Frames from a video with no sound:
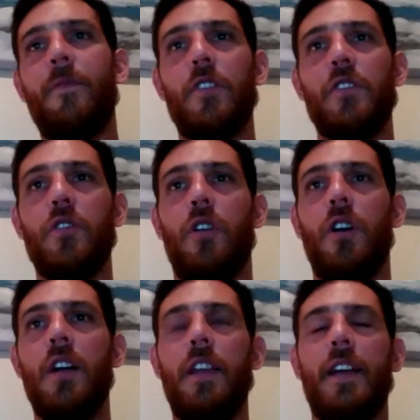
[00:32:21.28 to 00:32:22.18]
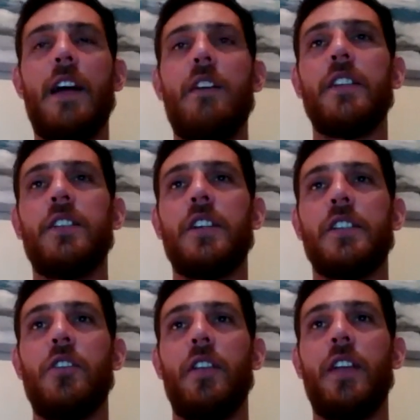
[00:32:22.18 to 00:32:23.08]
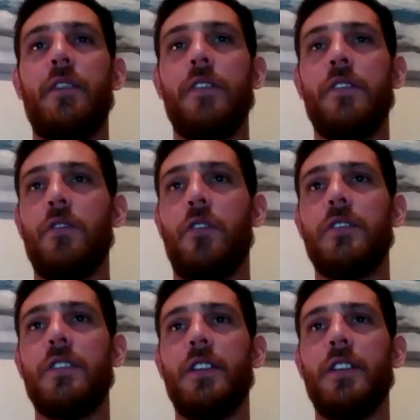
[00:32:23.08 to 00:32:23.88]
For sure. The currency's just not there for sure.